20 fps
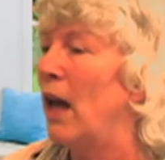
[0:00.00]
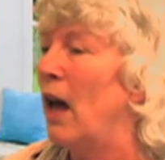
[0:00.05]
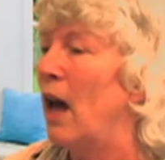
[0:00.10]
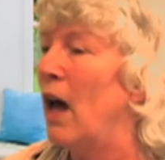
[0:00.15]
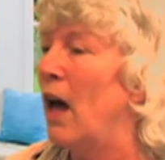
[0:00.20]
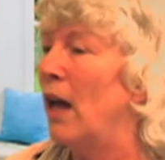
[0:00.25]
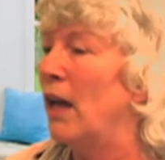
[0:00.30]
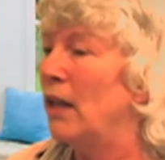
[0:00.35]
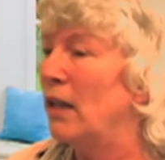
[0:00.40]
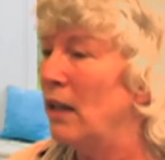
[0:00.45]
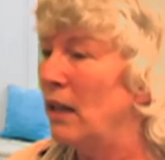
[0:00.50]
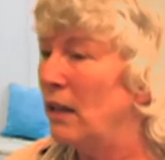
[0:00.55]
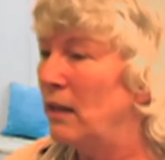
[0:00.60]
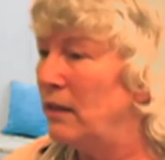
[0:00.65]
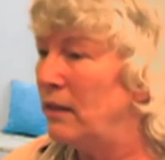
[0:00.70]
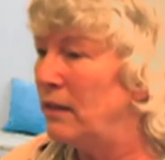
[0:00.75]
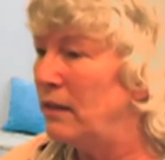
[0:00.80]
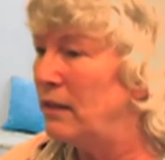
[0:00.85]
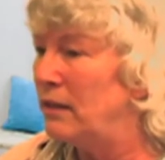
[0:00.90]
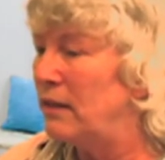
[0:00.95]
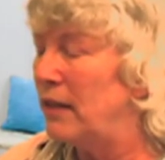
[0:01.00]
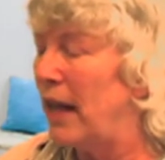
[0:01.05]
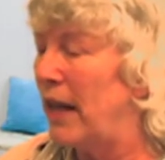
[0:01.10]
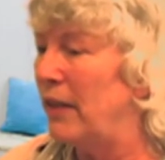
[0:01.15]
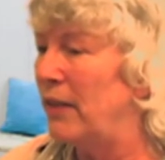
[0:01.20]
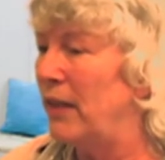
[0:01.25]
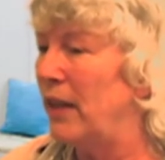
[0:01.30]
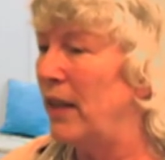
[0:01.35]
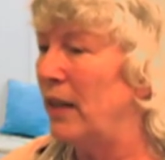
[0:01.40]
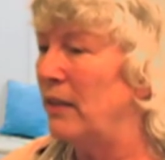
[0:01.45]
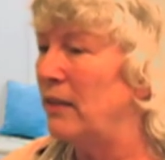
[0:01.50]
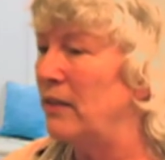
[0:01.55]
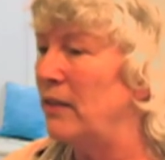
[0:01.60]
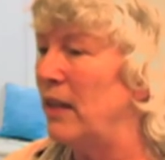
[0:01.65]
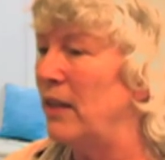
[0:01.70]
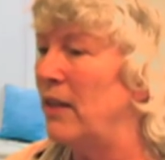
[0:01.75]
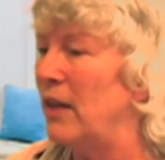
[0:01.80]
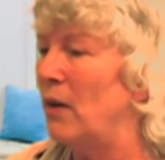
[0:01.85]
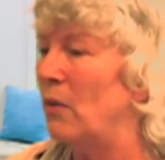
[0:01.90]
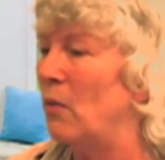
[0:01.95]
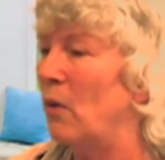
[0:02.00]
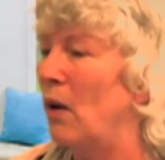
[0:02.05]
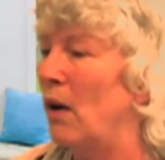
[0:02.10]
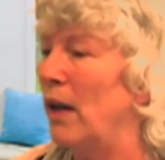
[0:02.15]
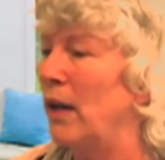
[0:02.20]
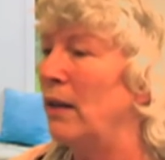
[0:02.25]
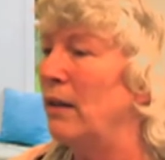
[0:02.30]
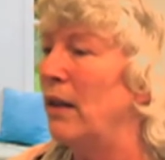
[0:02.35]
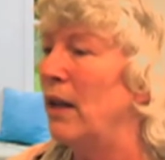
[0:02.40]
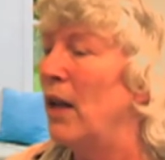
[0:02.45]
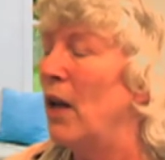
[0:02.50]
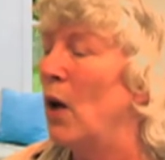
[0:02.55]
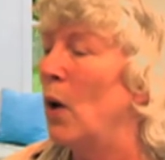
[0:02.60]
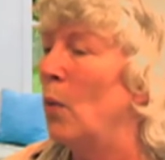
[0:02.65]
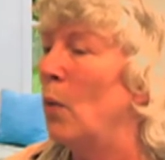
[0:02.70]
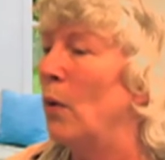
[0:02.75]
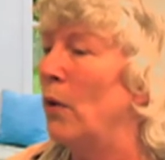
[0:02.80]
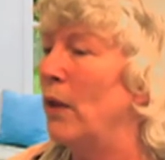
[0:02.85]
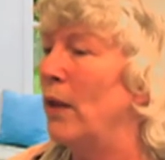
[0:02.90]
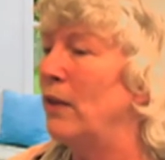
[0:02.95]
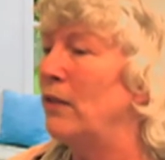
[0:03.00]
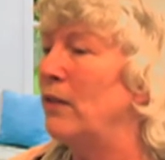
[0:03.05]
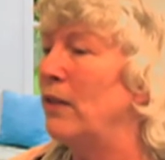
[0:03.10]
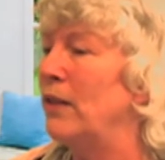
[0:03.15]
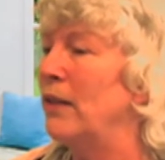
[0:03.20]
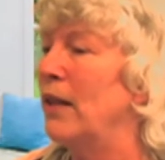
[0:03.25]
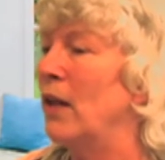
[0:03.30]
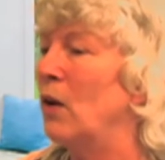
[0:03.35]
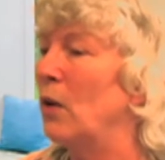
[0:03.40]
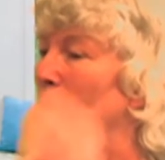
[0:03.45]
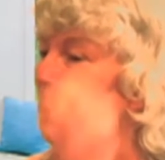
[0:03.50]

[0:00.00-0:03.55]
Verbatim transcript: haggadahs, I think I said that right, where they sit down on